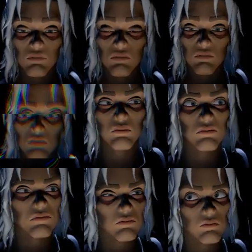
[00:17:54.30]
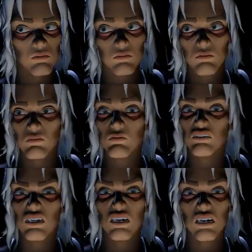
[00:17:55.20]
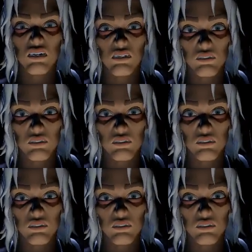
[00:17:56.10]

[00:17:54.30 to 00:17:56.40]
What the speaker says: I feel like I should have been noting down.